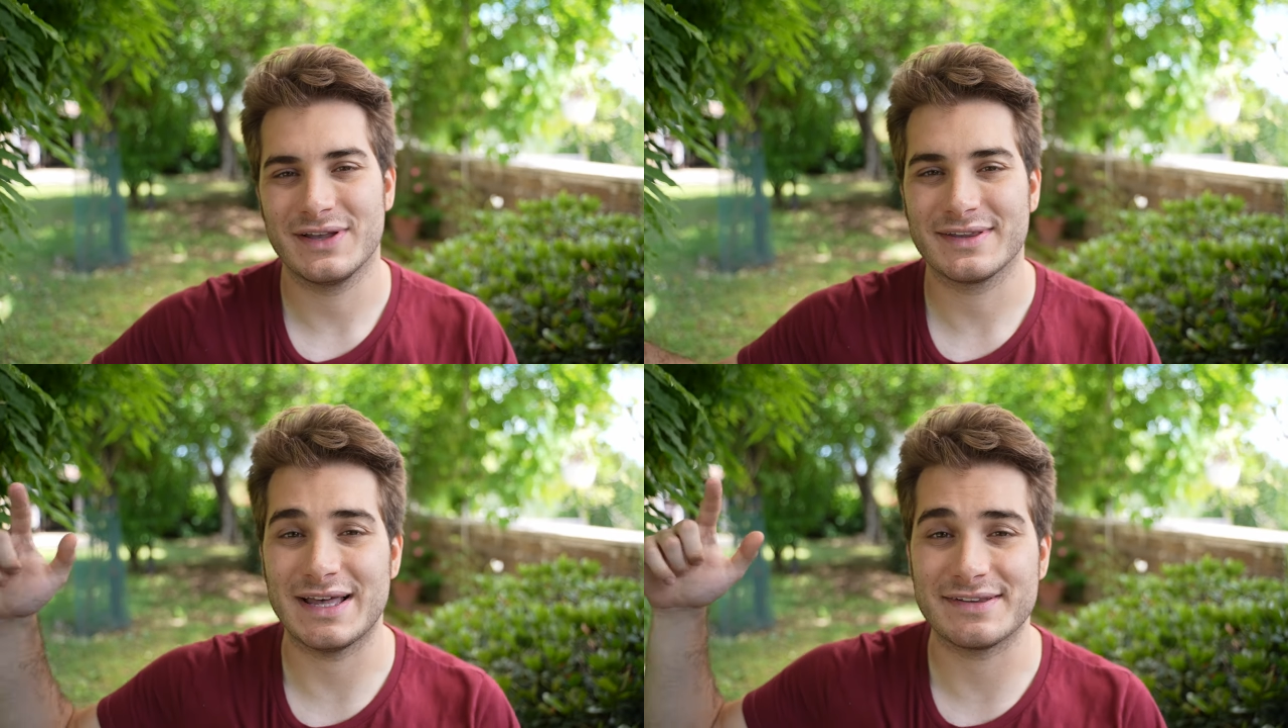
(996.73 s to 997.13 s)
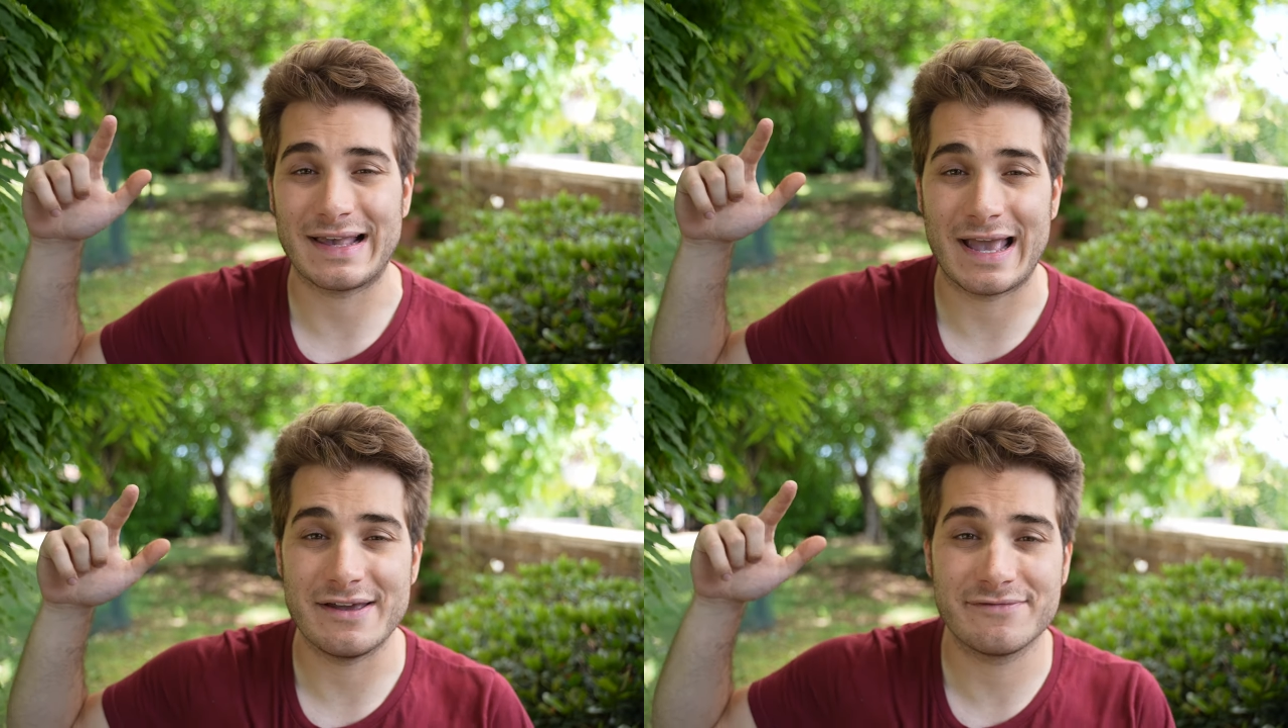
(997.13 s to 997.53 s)
Stay
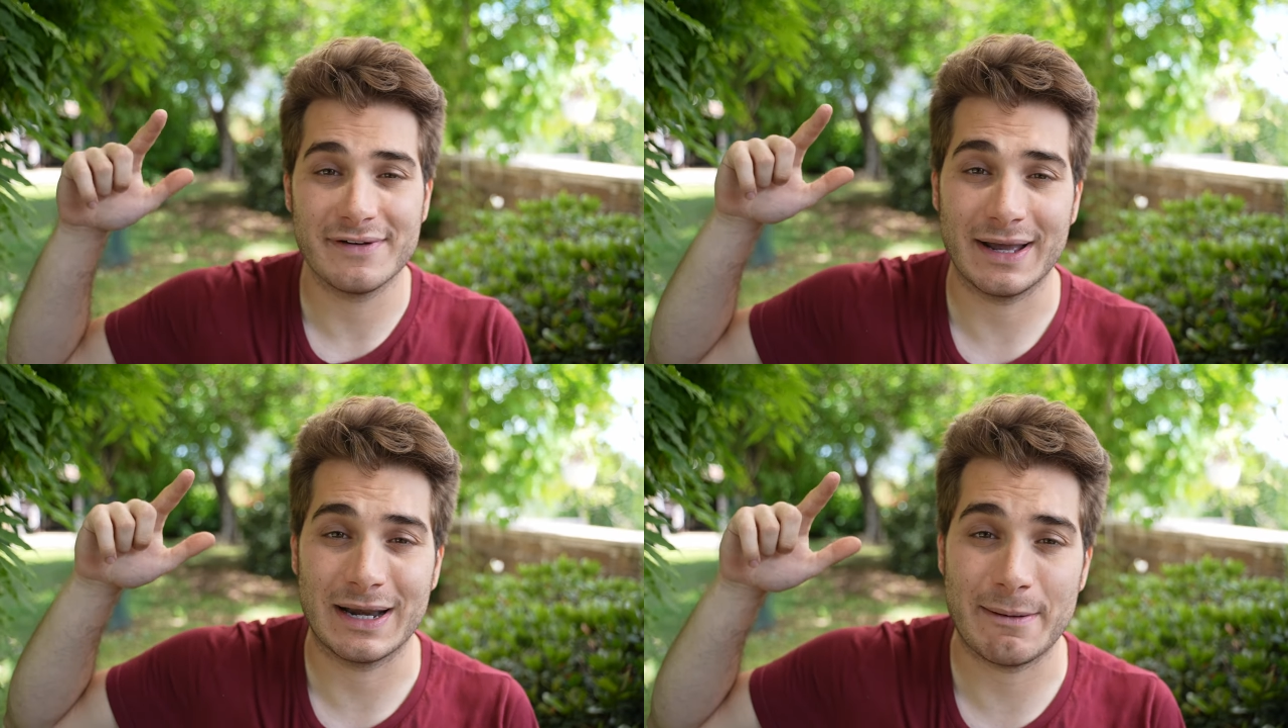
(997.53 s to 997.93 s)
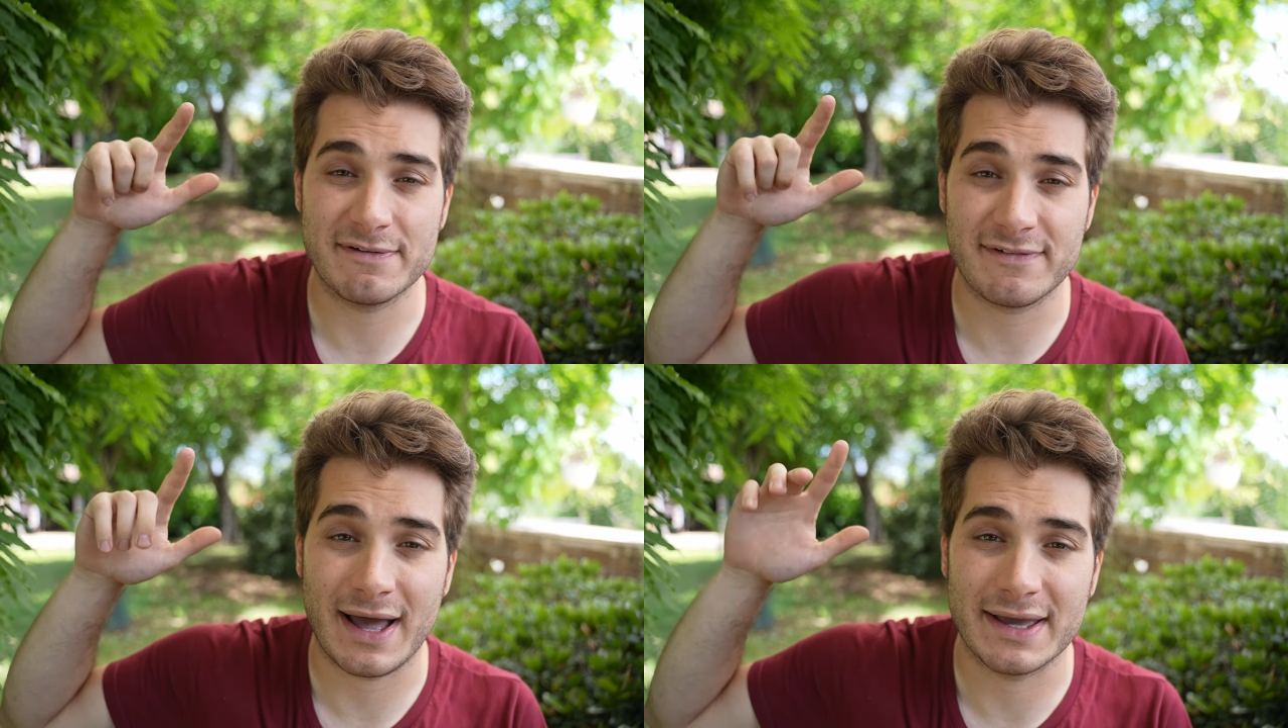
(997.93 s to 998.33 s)
safe and
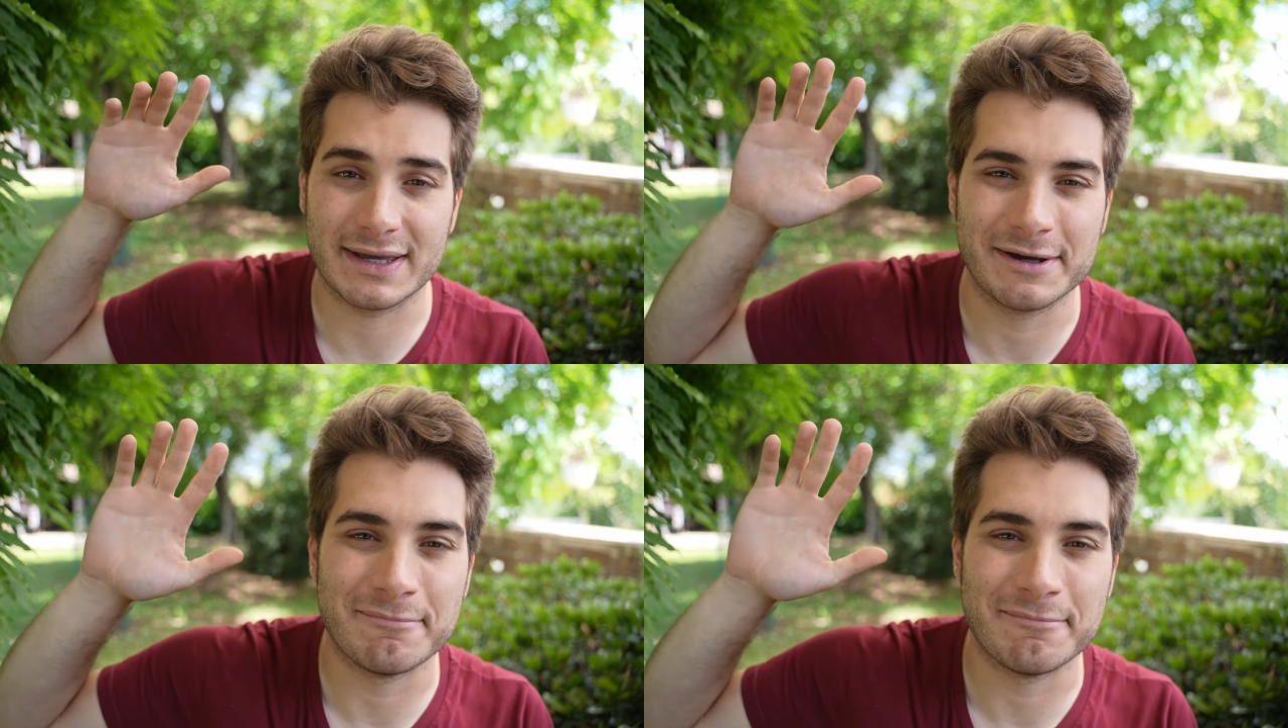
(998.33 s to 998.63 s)
happy flying,